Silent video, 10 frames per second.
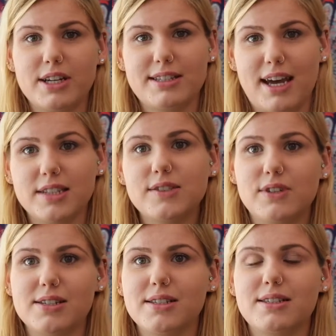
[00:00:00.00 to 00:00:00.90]
rights
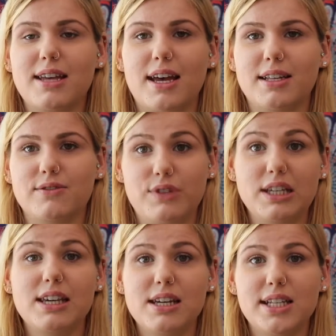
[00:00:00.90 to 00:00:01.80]
activists and
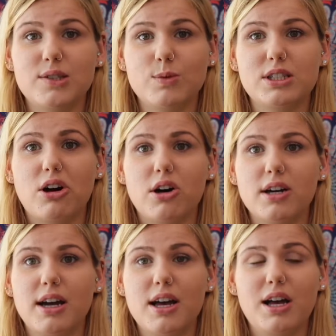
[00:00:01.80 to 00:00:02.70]
vegans, we
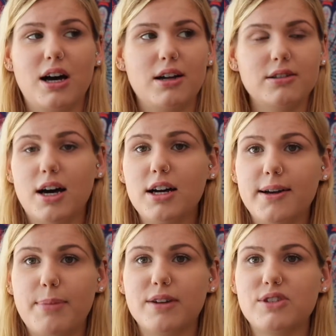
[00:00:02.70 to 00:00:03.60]
talk a
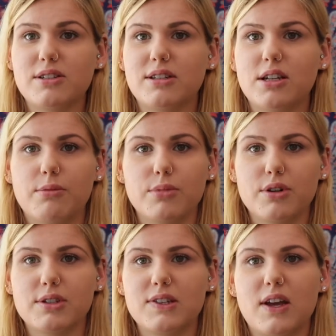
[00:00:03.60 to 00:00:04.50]
lot about just
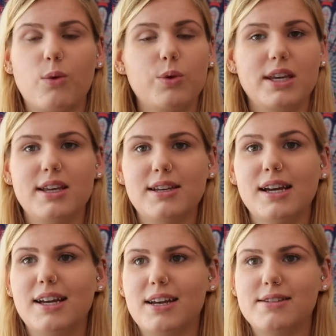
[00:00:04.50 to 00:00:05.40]
numbers. Like
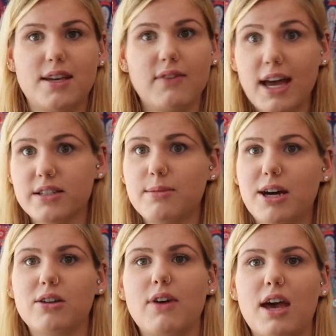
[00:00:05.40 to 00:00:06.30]
we save X
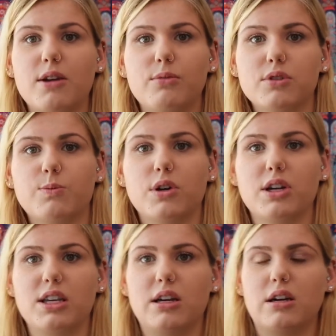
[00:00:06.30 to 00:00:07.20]
amount of animals
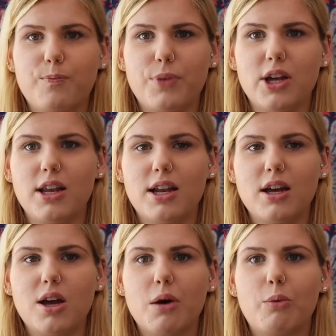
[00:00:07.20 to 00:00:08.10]
per year, but
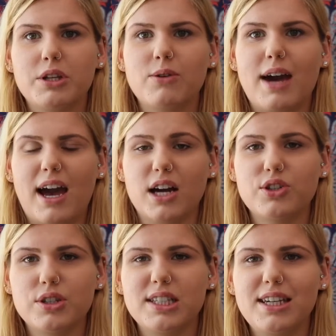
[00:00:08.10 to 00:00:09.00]
when you
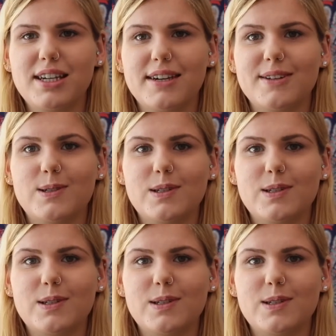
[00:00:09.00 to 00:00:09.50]
actually